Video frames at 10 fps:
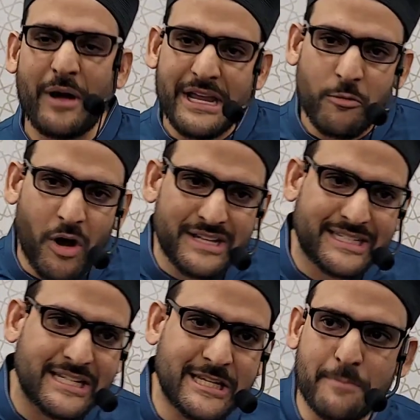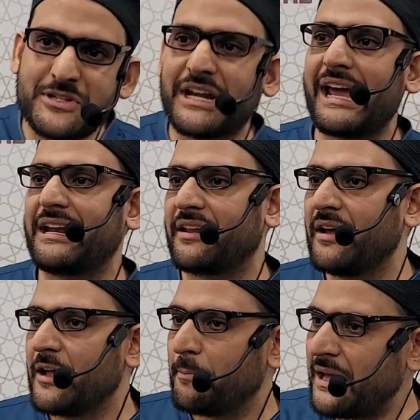he wants to subjugate
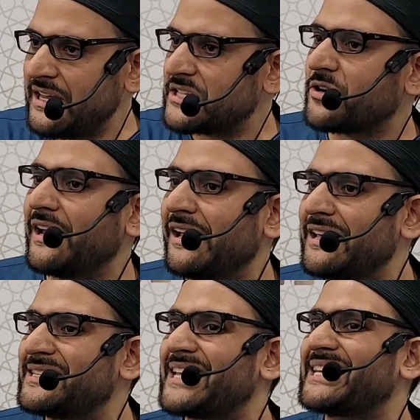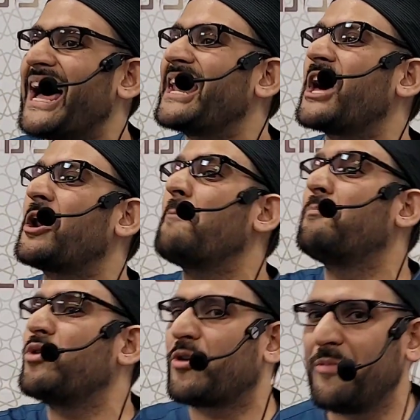Bani Israel, he says, "Ana
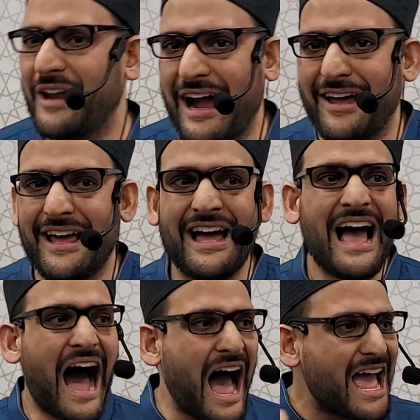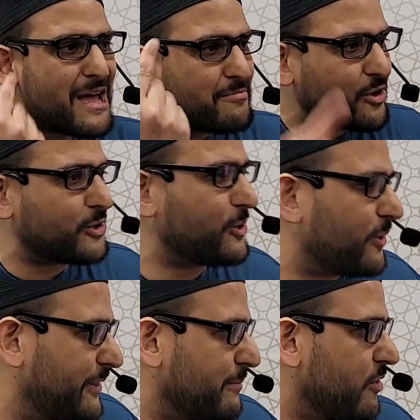Rabbukum al-A'la." I am your
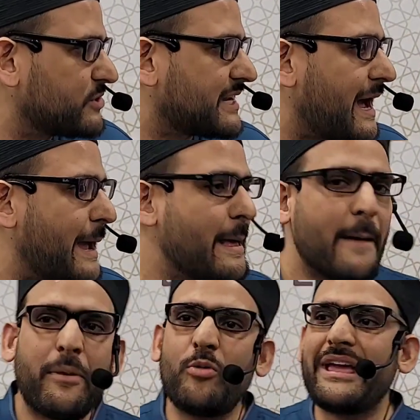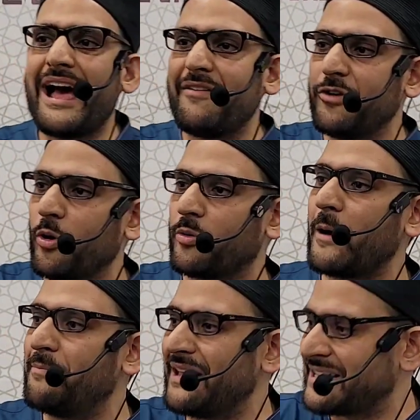Lord, the Most High. But we have no
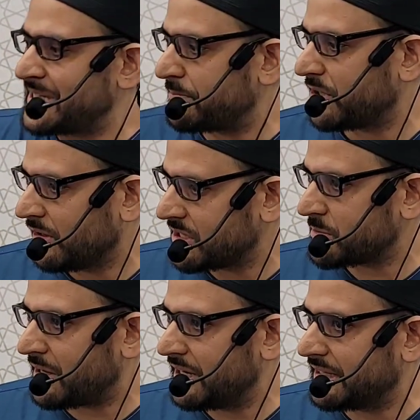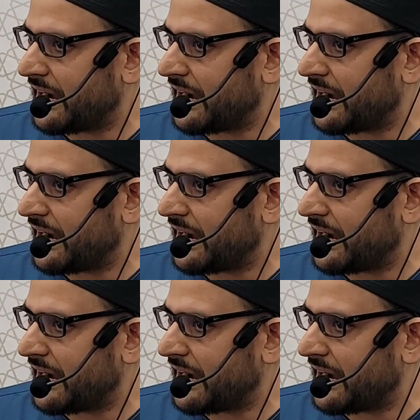Rabb except Allah subhanahu wa